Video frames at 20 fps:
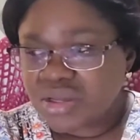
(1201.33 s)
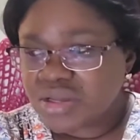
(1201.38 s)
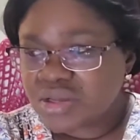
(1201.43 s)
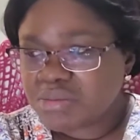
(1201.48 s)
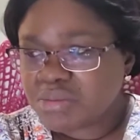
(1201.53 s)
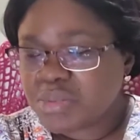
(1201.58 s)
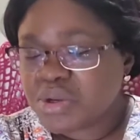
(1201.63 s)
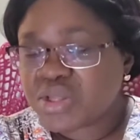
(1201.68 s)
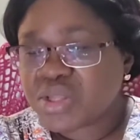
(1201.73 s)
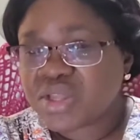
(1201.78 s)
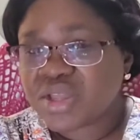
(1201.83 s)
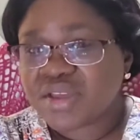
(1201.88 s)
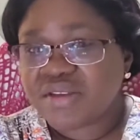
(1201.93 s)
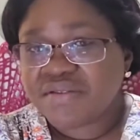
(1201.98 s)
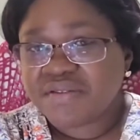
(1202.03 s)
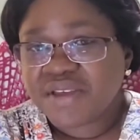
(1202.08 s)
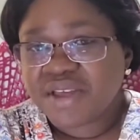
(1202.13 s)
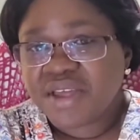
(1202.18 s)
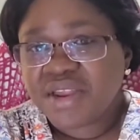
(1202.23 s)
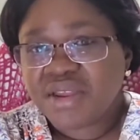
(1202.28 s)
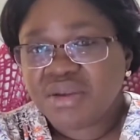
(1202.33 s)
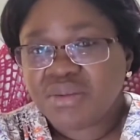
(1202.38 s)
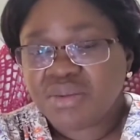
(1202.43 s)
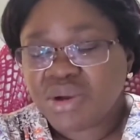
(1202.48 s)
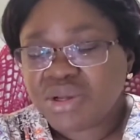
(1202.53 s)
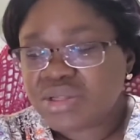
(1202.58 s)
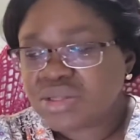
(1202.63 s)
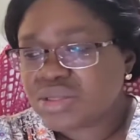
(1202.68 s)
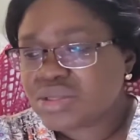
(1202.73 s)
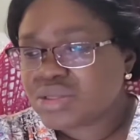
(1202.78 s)
But if
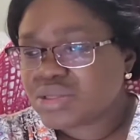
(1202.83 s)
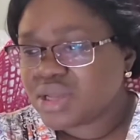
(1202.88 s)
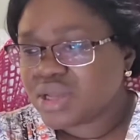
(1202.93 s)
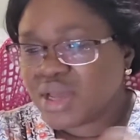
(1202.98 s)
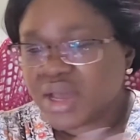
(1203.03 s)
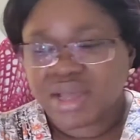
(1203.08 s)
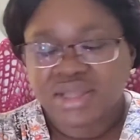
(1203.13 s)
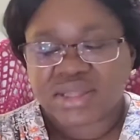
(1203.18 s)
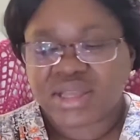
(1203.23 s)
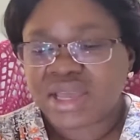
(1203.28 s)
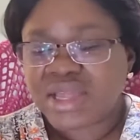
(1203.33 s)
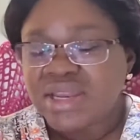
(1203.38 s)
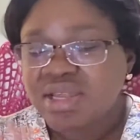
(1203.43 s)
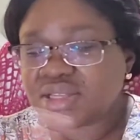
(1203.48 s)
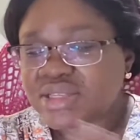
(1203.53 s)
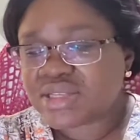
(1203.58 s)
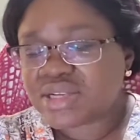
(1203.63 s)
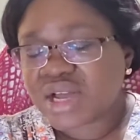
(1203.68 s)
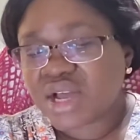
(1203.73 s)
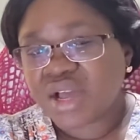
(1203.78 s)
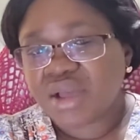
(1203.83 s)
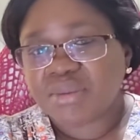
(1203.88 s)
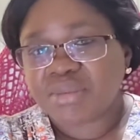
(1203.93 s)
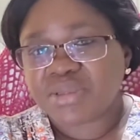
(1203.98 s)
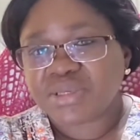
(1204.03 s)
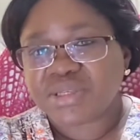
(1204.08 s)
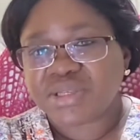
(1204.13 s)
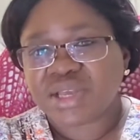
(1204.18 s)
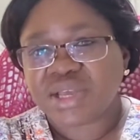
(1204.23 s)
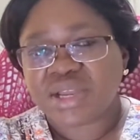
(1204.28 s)
anyone at any time
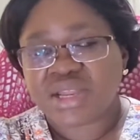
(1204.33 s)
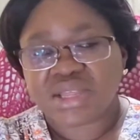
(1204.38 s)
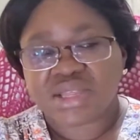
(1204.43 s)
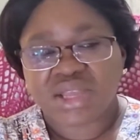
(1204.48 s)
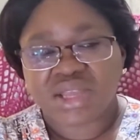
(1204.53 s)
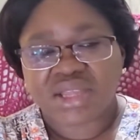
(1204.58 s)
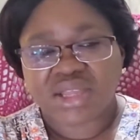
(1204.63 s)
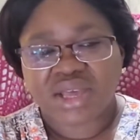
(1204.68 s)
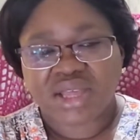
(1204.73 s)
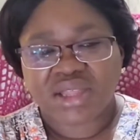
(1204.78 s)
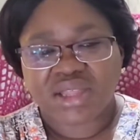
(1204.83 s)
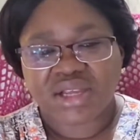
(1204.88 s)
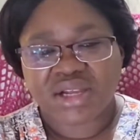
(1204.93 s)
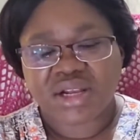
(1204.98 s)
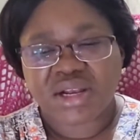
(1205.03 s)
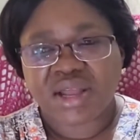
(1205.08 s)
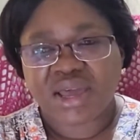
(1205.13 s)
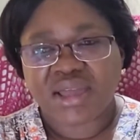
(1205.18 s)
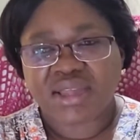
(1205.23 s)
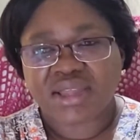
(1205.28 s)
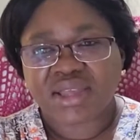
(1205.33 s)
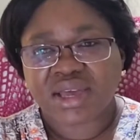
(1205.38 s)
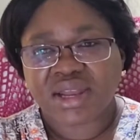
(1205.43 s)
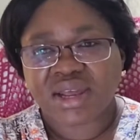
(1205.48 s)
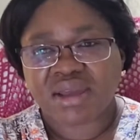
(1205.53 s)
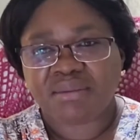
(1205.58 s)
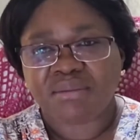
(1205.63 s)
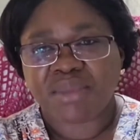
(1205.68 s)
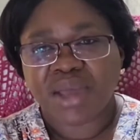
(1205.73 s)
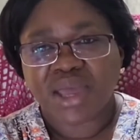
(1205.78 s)
see anything that they like that I
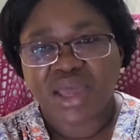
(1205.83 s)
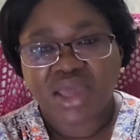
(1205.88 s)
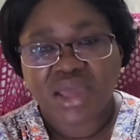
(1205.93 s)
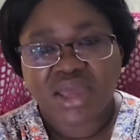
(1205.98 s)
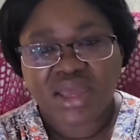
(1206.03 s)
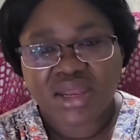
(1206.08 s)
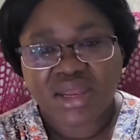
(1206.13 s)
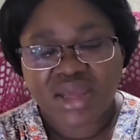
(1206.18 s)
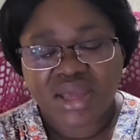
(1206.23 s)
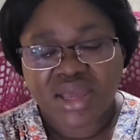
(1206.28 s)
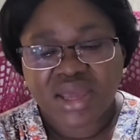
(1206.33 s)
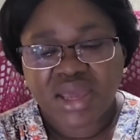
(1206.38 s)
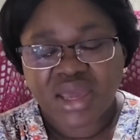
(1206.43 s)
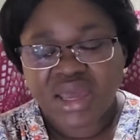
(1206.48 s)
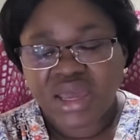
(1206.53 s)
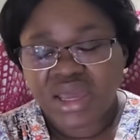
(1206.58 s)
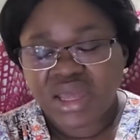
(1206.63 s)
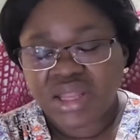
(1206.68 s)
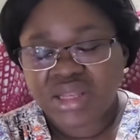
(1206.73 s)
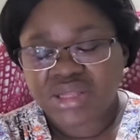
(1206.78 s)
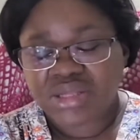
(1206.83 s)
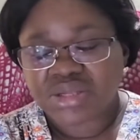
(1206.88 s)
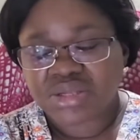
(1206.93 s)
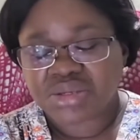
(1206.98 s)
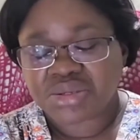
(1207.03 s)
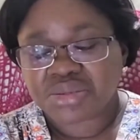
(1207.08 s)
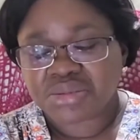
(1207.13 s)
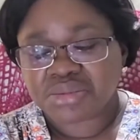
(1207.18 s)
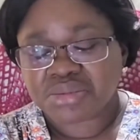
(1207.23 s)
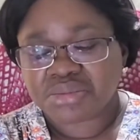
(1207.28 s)
made and
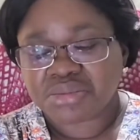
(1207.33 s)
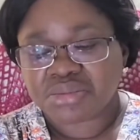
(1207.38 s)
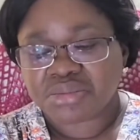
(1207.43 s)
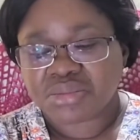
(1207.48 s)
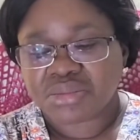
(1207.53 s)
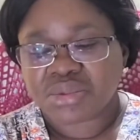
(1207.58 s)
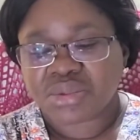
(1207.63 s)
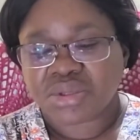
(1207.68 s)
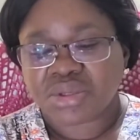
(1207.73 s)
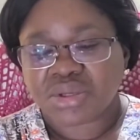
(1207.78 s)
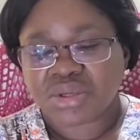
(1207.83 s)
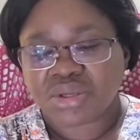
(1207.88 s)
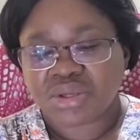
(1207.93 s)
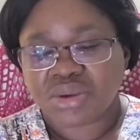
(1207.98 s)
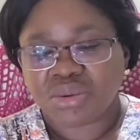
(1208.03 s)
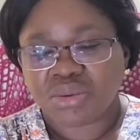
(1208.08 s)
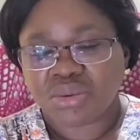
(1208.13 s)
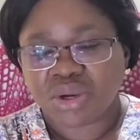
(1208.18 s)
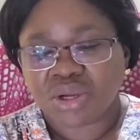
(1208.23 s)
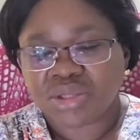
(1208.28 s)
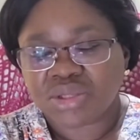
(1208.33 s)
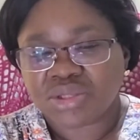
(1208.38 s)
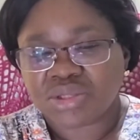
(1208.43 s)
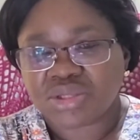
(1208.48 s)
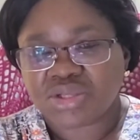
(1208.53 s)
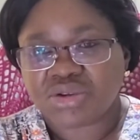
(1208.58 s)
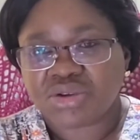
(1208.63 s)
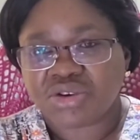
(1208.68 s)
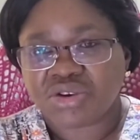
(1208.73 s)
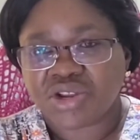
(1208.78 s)

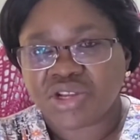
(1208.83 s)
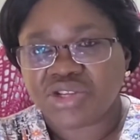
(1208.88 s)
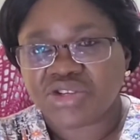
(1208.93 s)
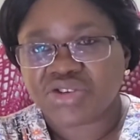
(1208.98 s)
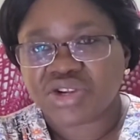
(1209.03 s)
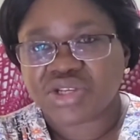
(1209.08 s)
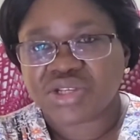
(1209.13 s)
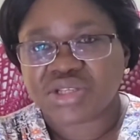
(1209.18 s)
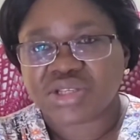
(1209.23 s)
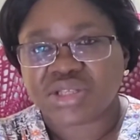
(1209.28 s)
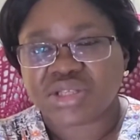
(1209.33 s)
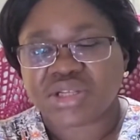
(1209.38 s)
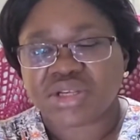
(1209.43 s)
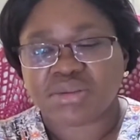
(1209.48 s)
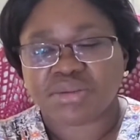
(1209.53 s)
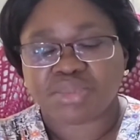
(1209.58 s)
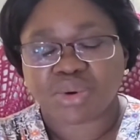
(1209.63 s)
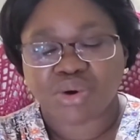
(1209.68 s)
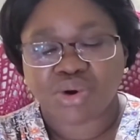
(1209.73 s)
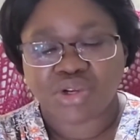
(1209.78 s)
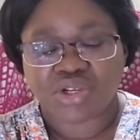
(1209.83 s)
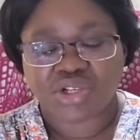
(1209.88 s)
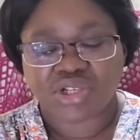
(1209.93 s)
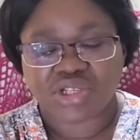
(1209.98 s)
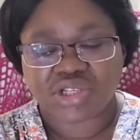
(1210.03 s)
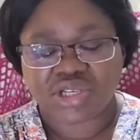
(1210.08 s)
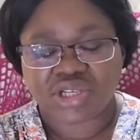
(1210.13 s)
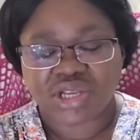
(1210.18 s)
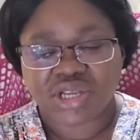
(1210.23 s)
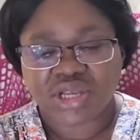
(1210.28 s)
you're interested in
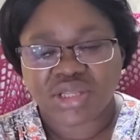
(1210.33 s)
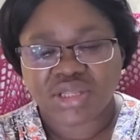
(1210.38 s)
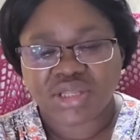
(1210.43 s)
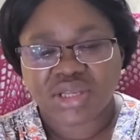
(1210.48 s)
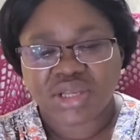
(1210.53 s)
purchasing it,